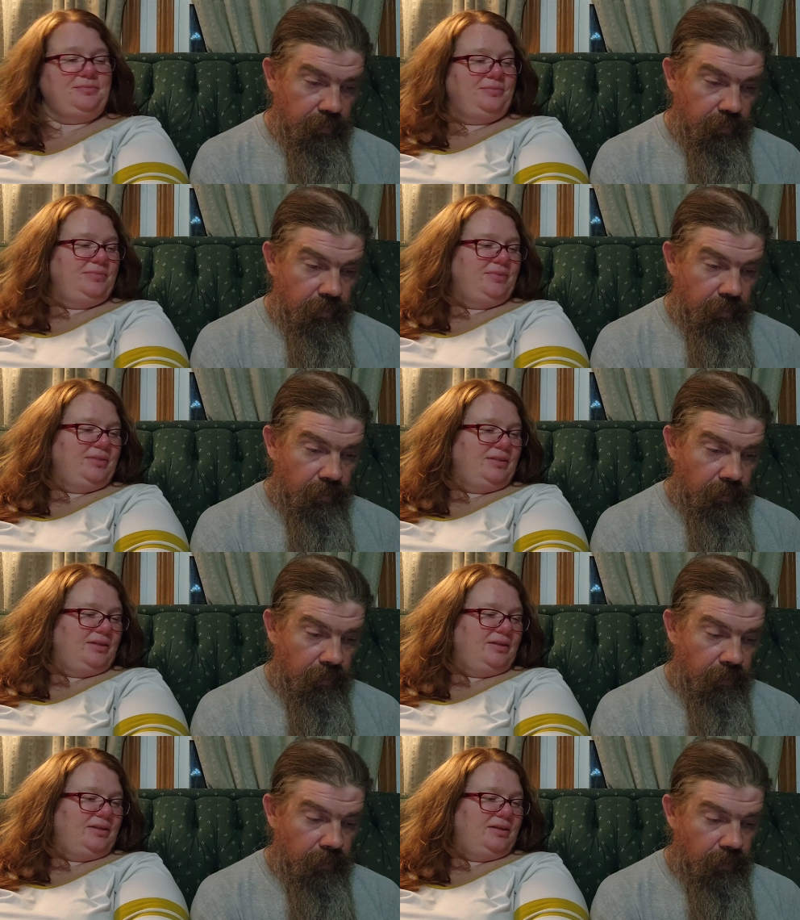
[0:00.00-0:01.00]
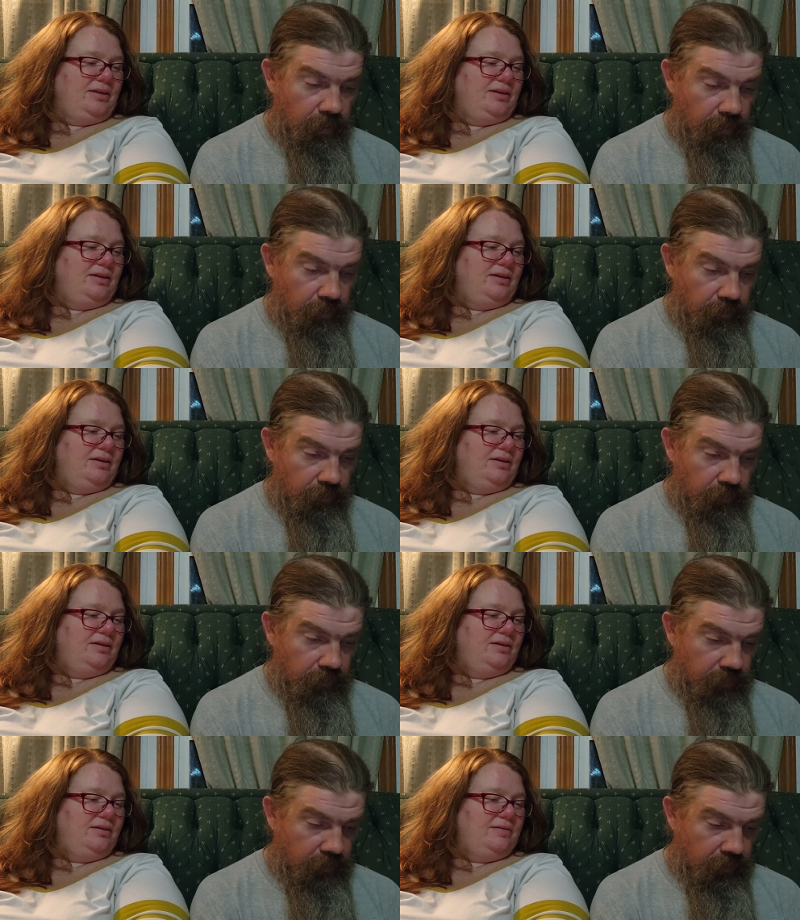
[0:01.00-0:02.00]

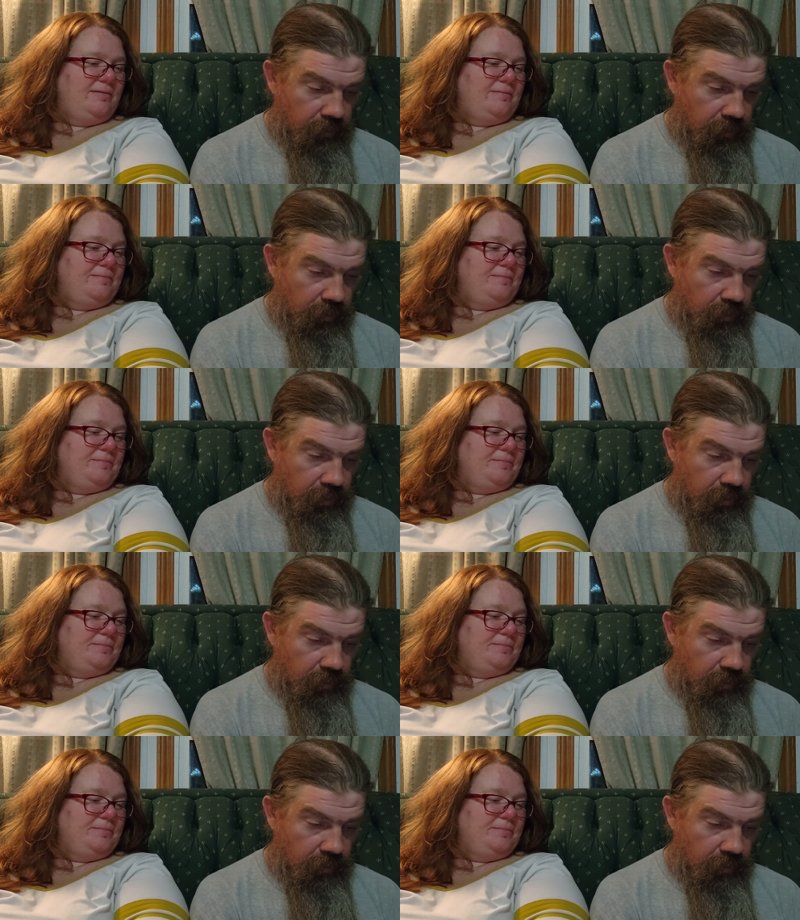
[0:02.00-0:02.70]
[no speech]